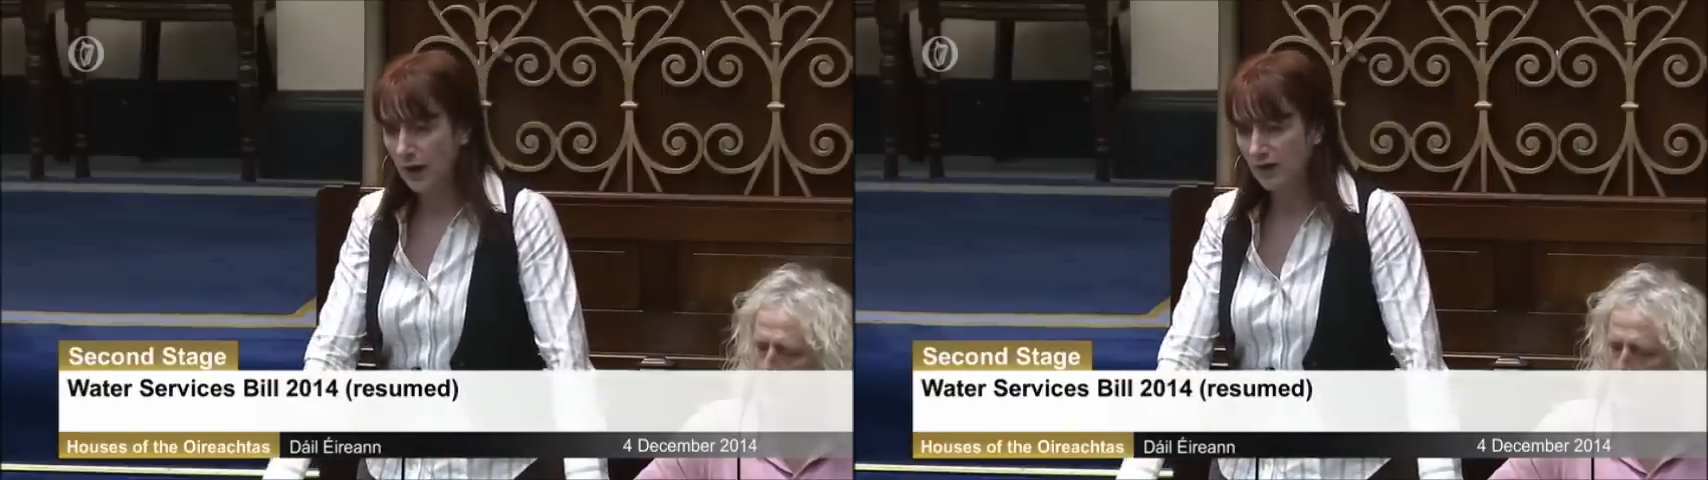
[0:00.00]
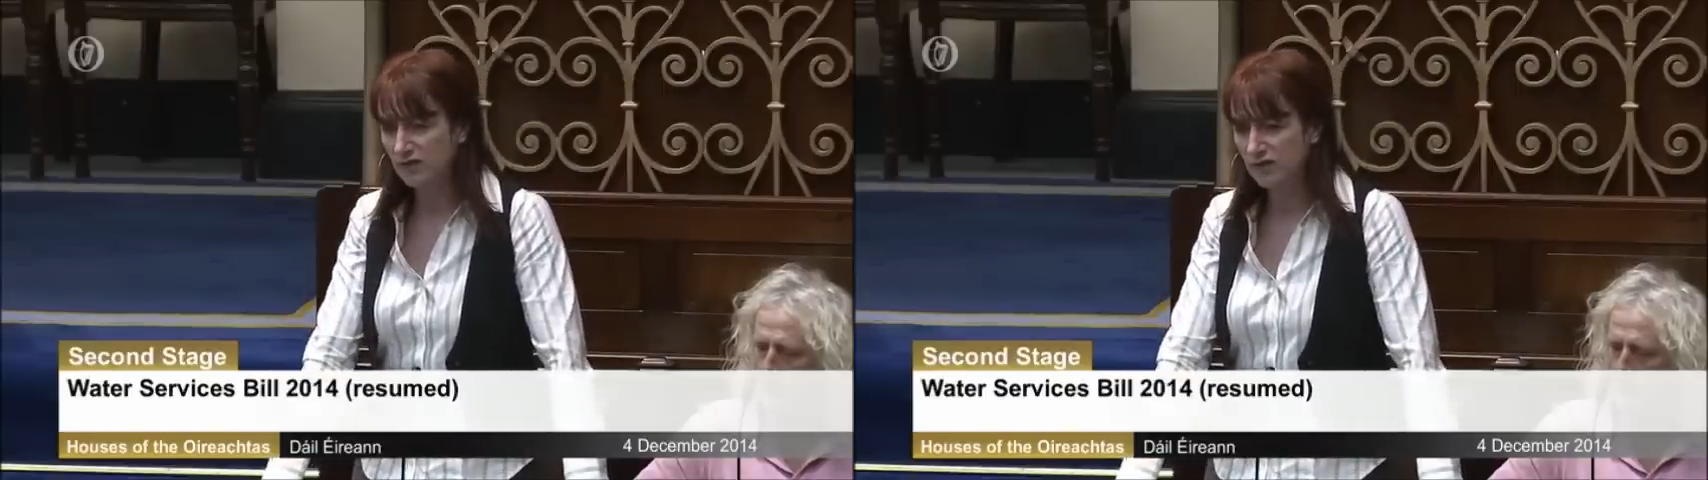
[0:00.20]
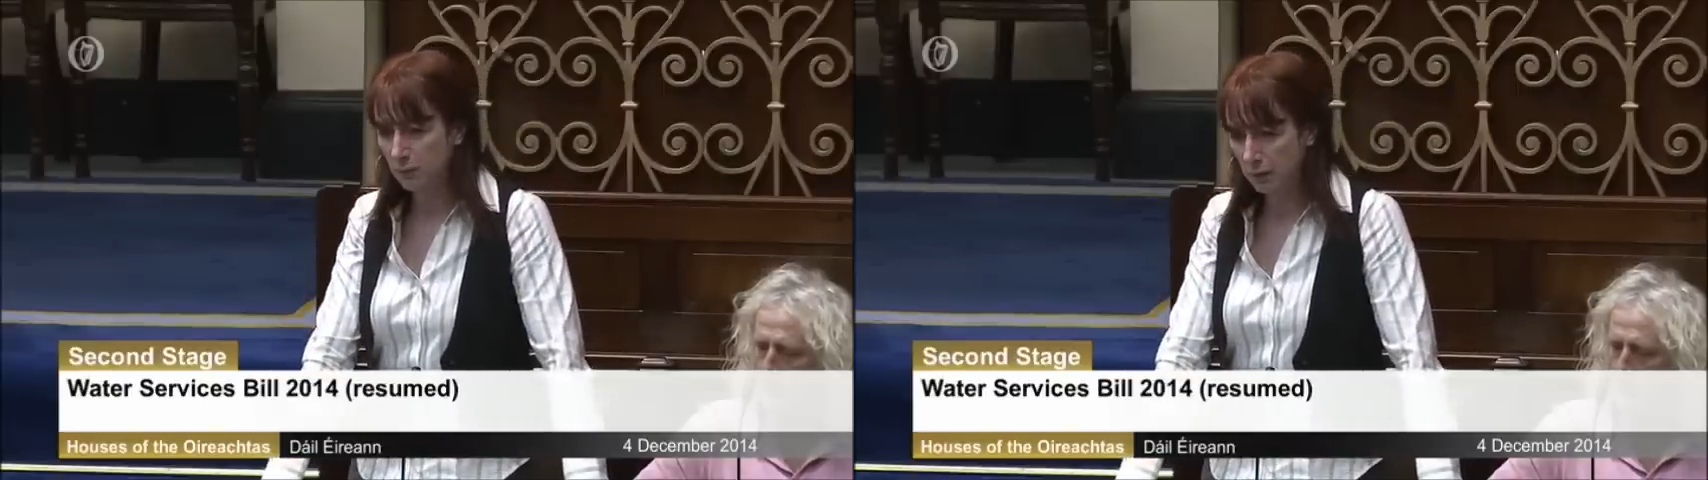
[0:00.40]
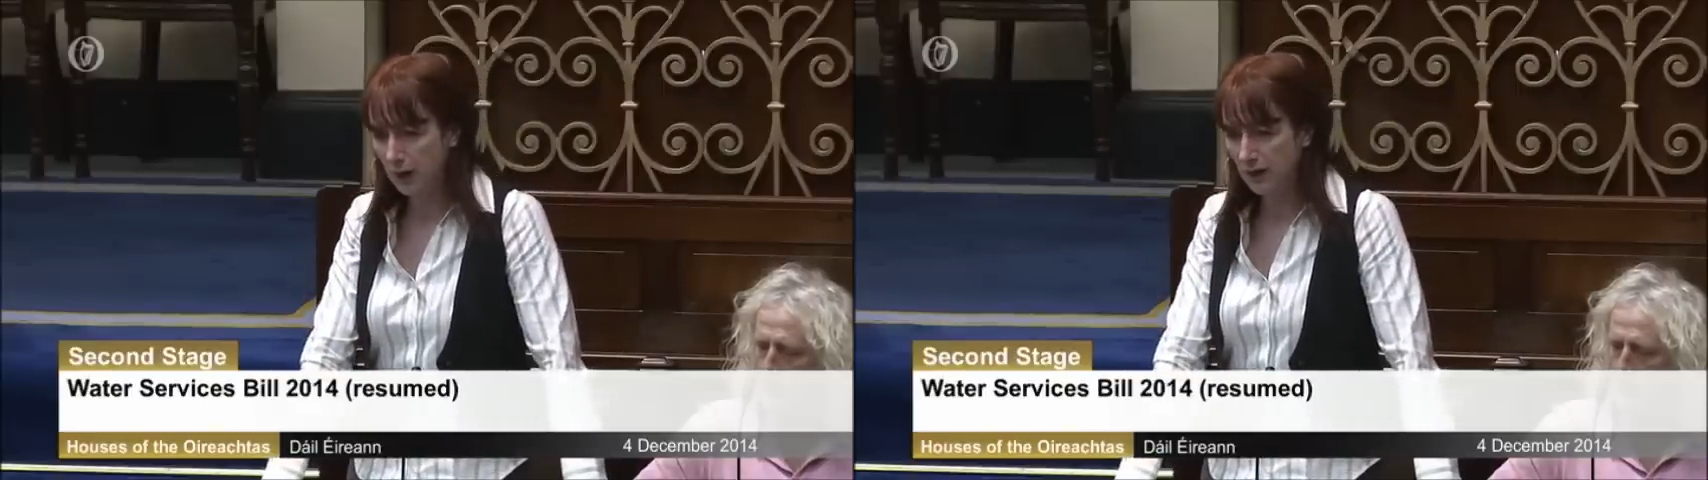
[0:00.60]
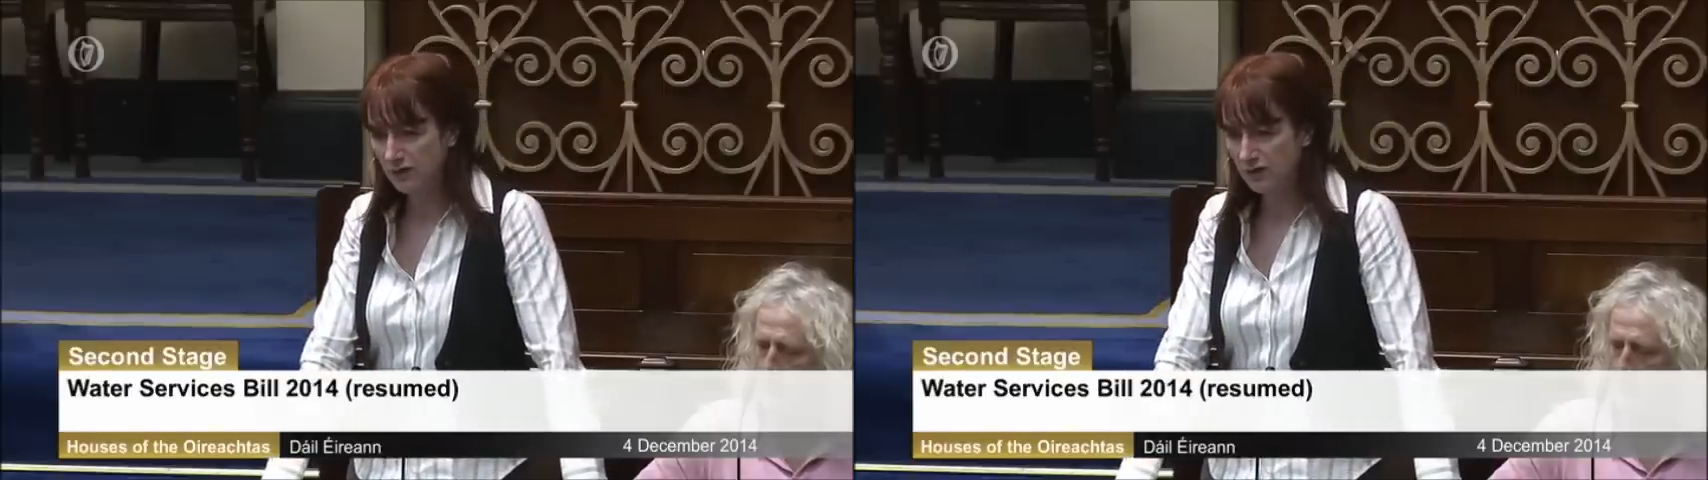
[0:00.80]

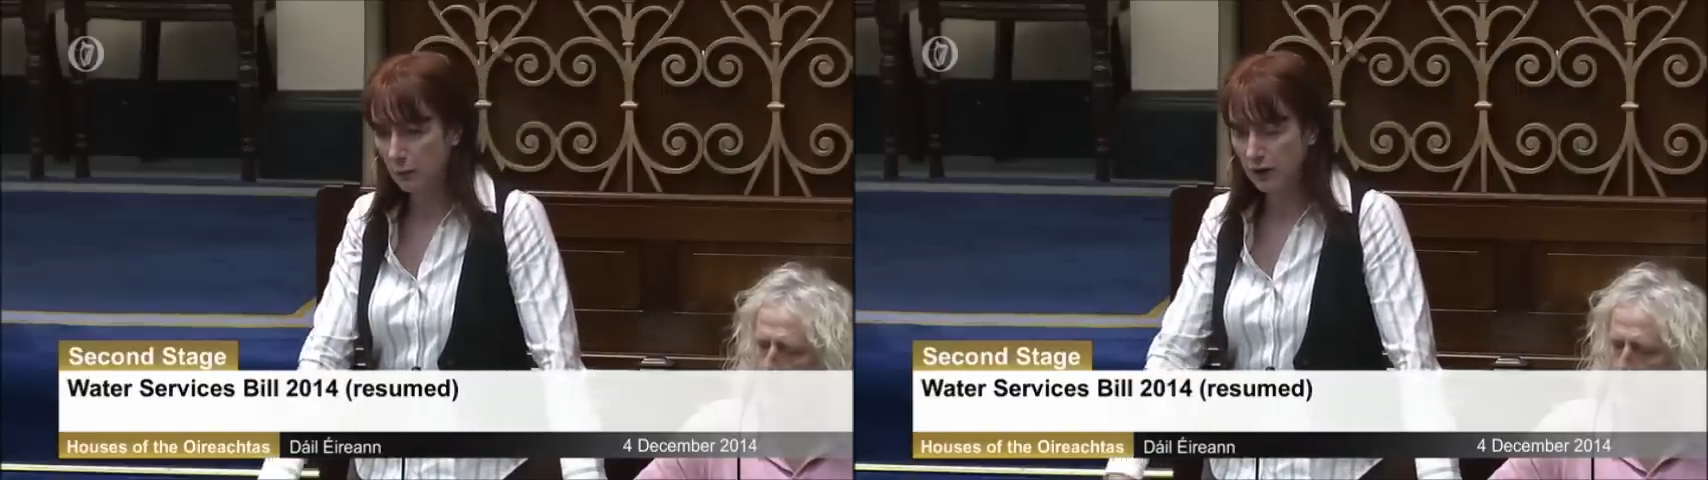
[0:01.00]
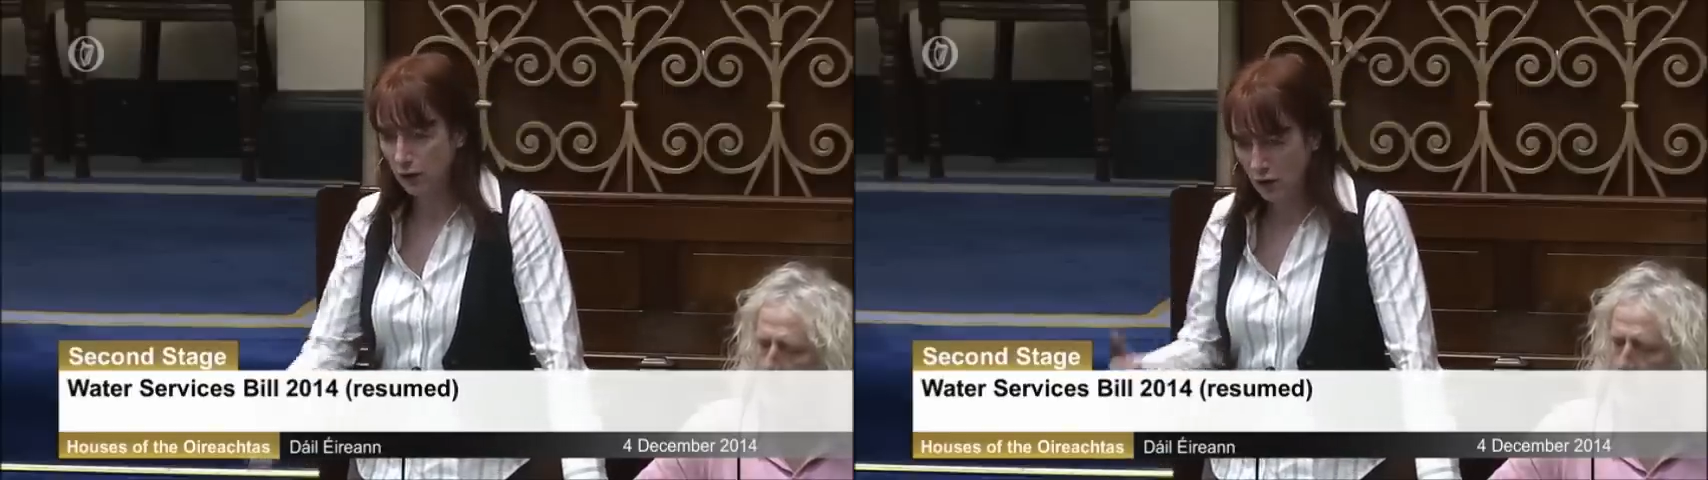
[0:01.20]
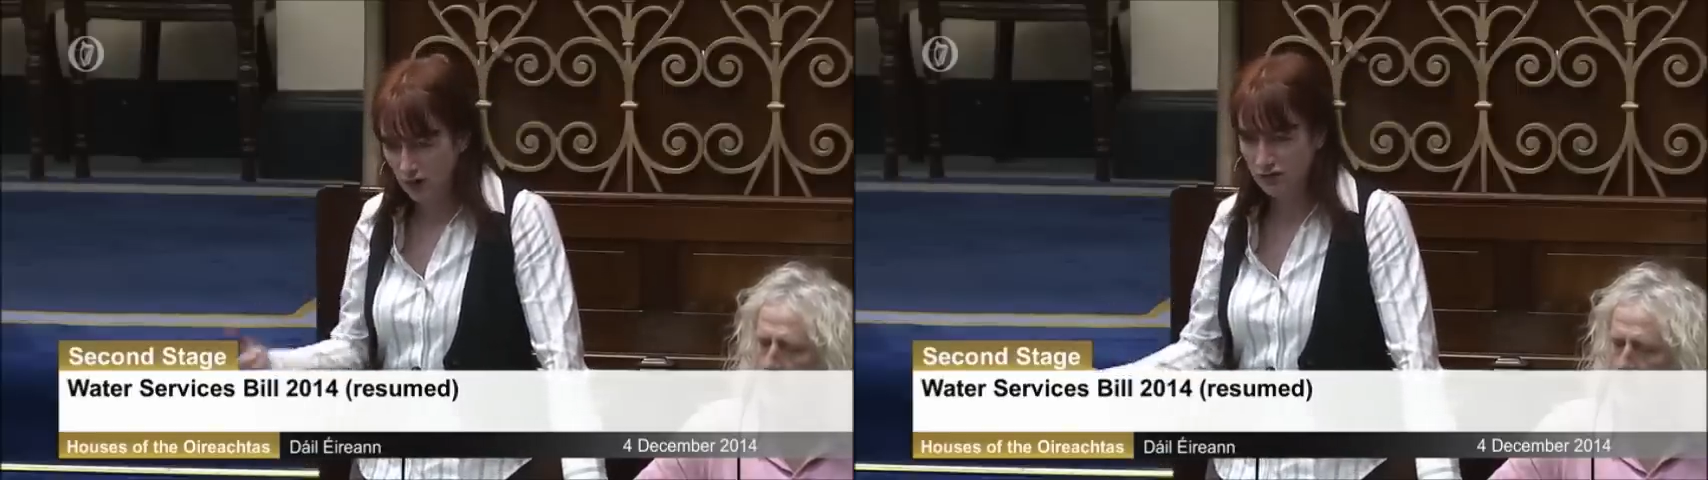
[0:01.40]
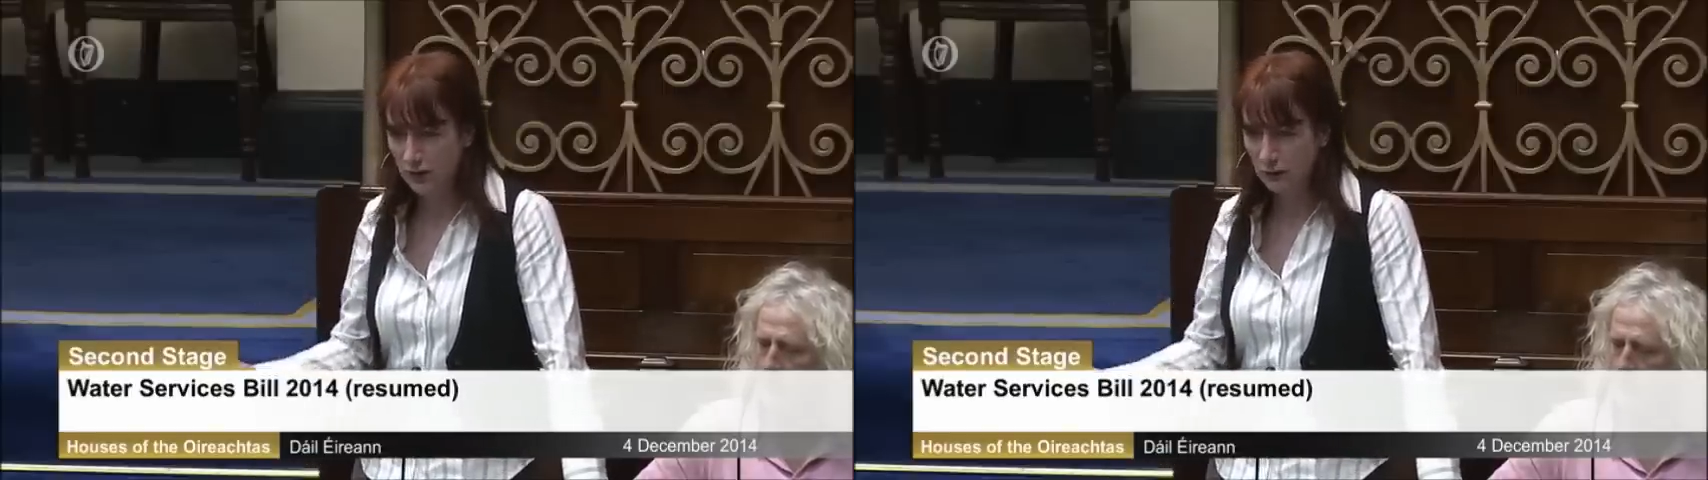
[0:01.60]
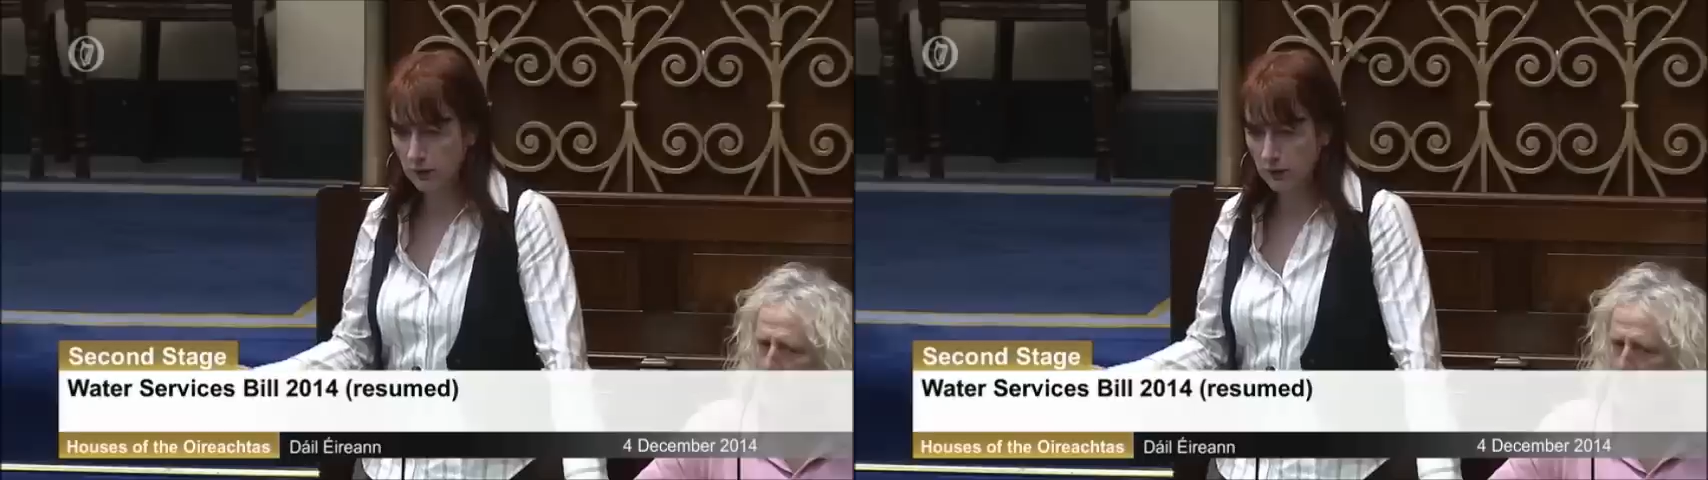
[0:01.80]
supplies. And when you're not dealing